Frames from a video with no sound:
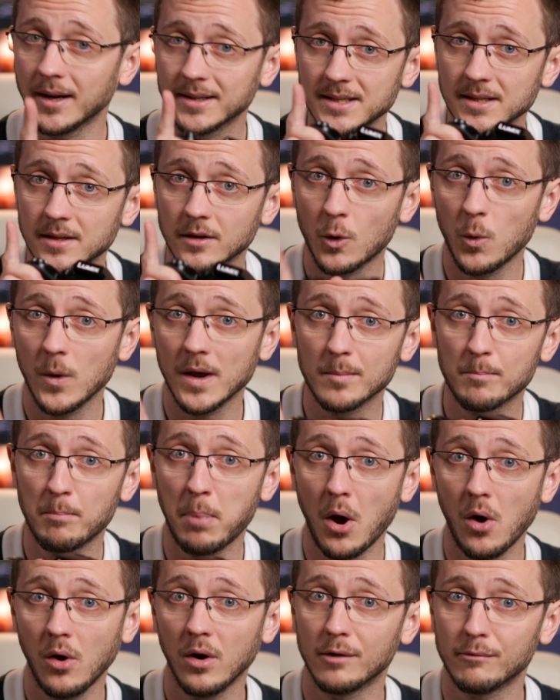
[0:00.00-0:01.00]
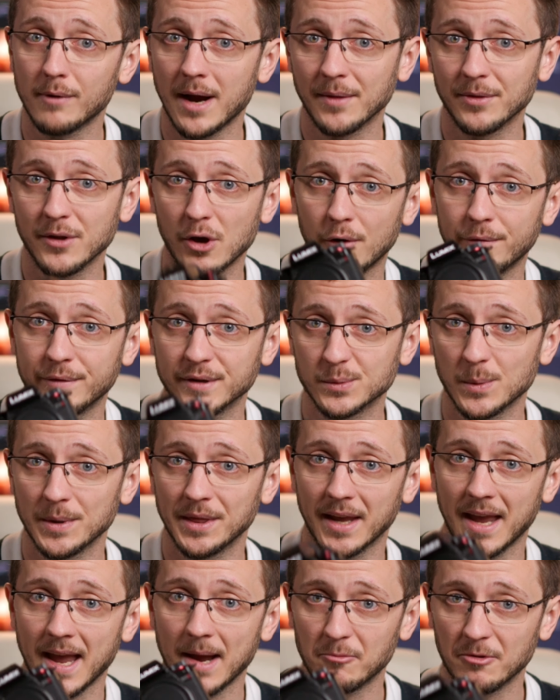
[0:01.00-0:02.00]
I did a quick poll around the office when
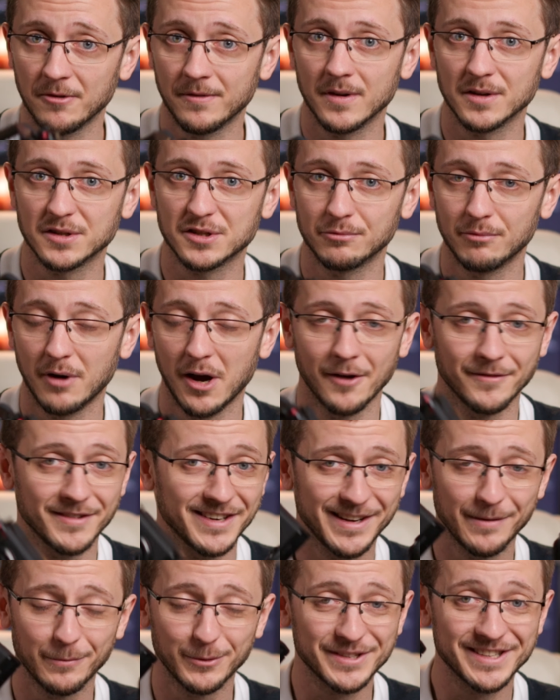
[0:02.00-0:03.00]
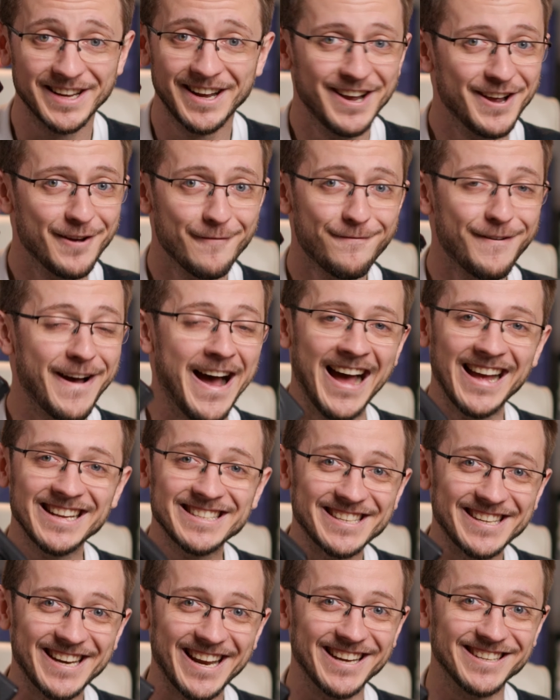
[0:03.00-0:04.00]
the camera first arrived, and it was
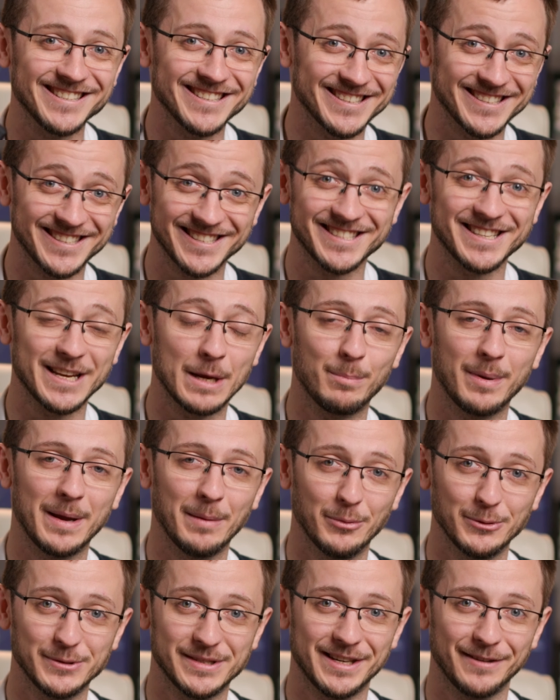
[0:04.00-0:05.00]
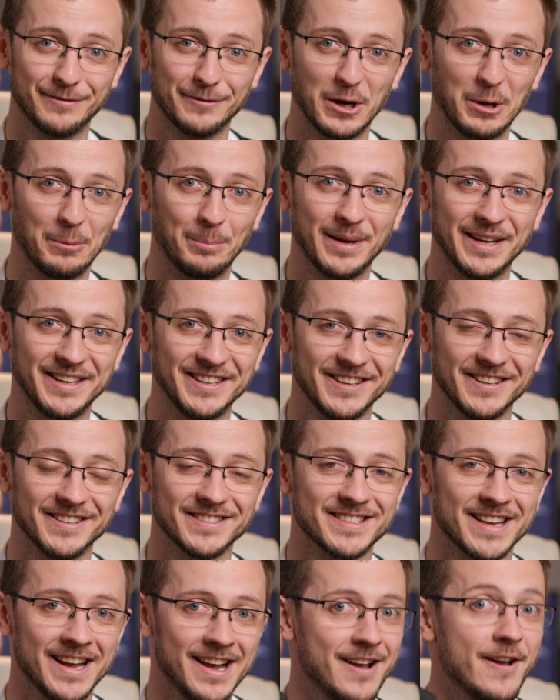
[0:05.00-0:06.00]
fascinating to see people's different
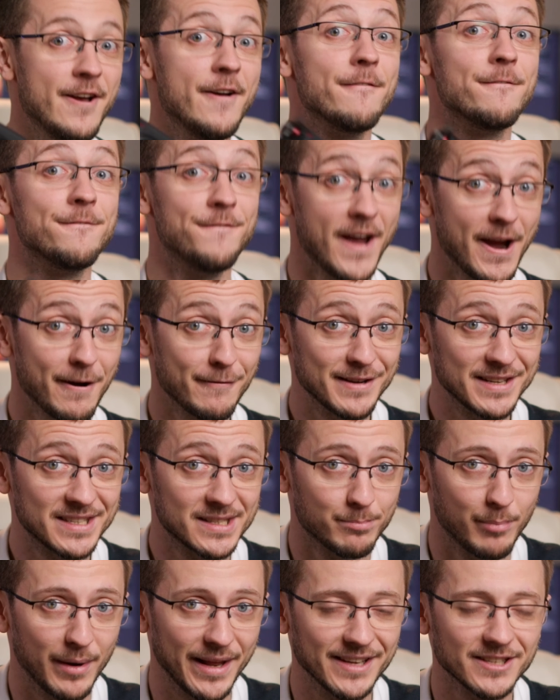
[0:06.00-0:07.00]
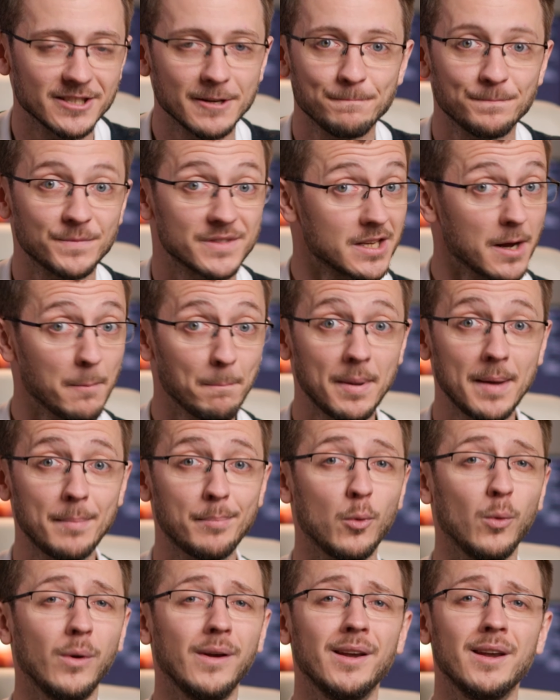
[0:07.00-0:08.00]
opinions. Very split. Some
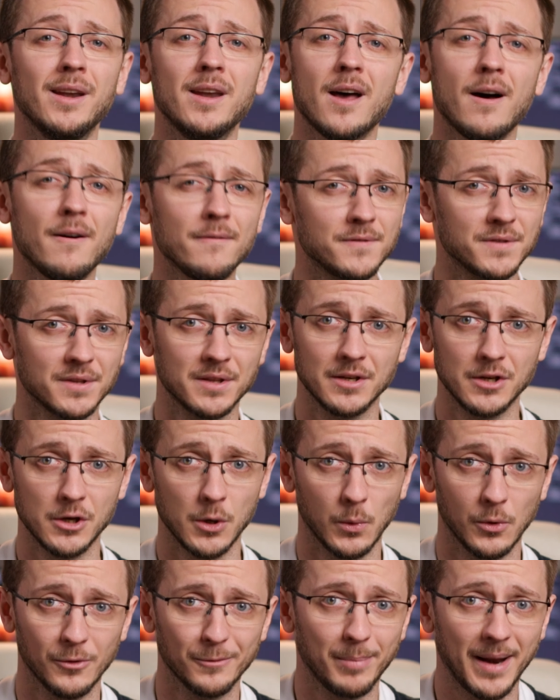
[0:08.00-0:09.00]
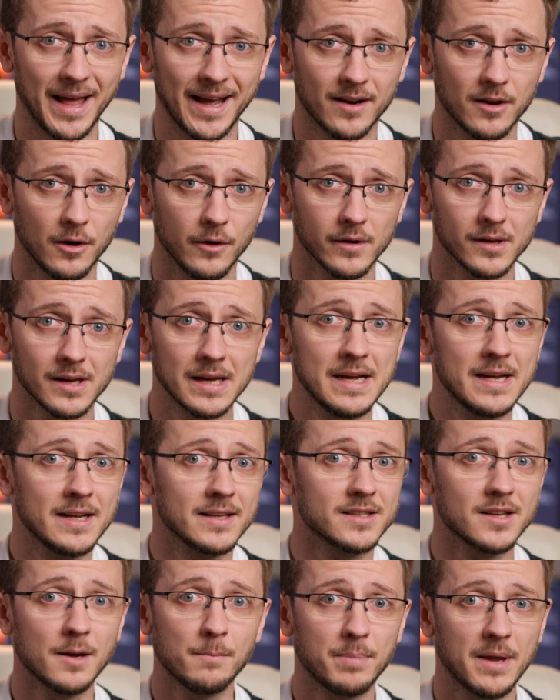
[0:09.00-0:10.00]
people loved the new all black look.
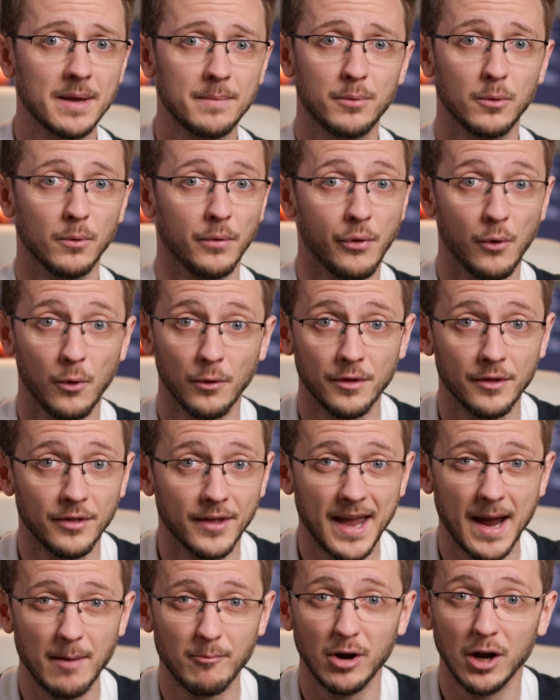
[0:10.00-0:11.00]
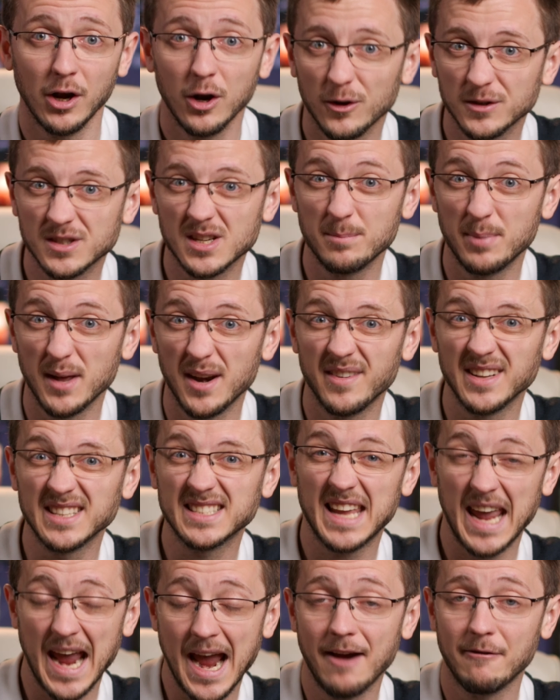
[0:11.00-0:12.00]
Some people thought that the camera lost a bit of its
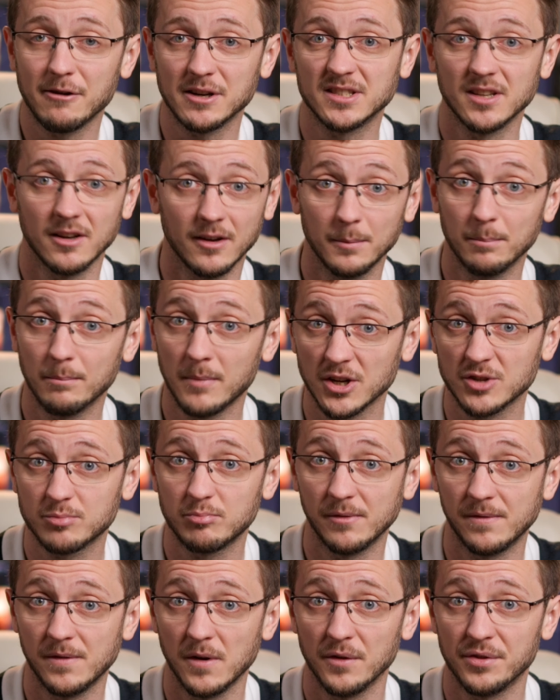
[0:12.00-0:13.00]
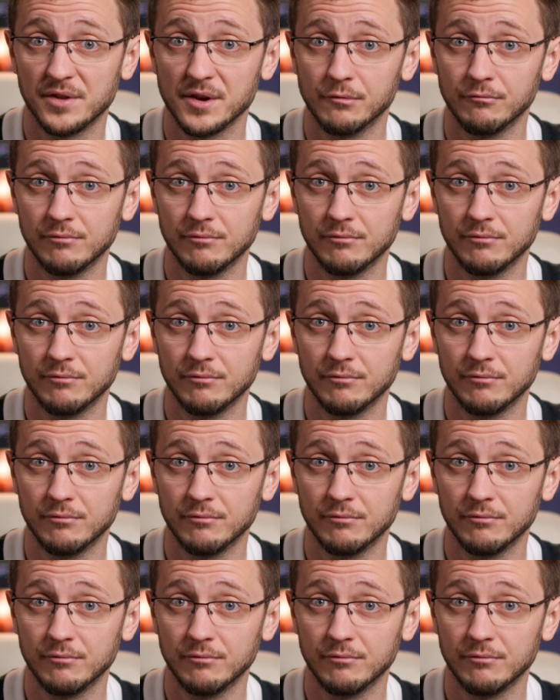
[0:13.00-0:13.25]
character and much preferred the